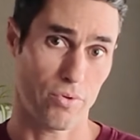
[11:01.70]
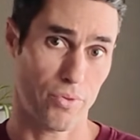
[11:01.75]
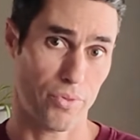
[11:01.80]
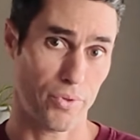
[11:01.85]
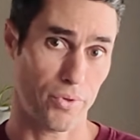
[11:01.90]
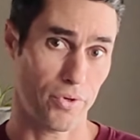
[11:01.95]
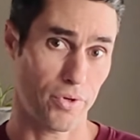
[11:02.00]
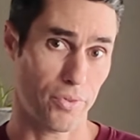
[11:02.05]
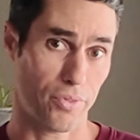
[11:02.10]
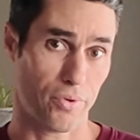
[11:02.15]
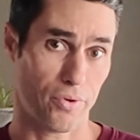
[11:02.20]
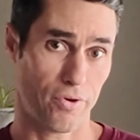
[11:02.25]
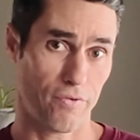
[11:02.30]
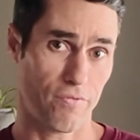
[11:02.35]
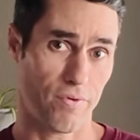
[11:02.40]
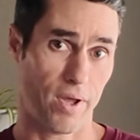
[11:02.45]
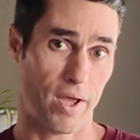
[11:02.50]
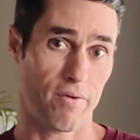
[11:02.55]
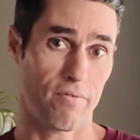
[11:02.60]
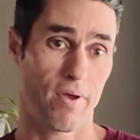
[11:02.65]
30 to
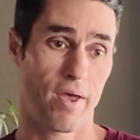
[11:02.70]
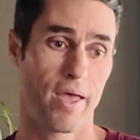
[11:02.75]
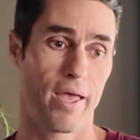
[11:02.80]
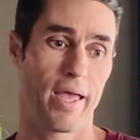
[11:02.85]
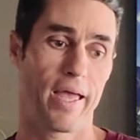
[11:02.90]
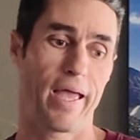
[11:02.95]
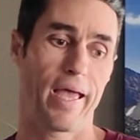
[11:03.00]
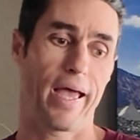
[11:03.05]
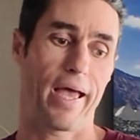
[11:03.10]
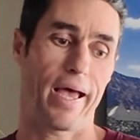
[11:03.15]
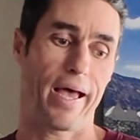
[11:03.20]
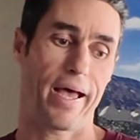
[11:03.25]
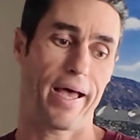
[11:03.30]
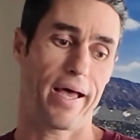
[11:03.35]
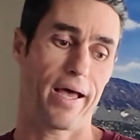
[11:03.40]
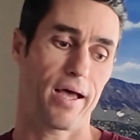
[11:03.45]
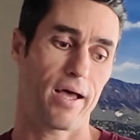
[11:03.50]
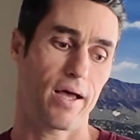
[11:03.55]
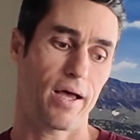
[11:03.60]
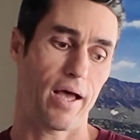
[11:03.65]
35.
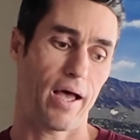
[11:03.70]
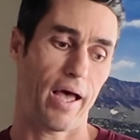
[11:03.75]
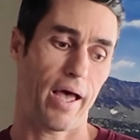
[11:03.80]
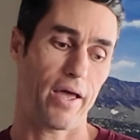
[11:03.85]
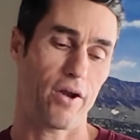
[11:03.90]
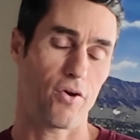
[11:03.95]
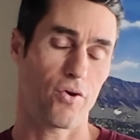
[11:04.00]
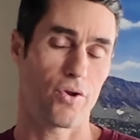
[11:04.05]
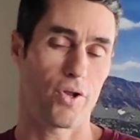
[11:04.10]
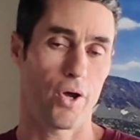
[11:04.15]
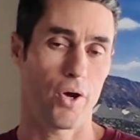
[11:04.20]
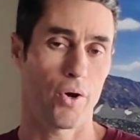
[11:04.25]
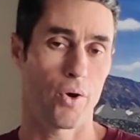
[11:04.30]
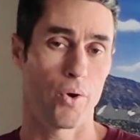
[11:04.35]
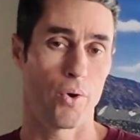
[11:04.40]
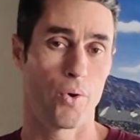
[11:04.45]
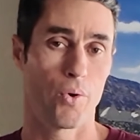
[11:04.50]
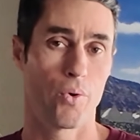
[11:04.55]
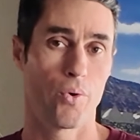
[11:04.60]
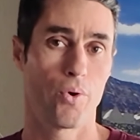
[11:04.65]
I don't
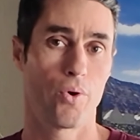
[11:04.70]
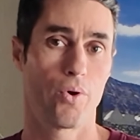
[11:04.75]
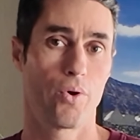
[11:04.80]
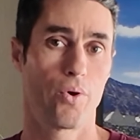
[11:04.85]
know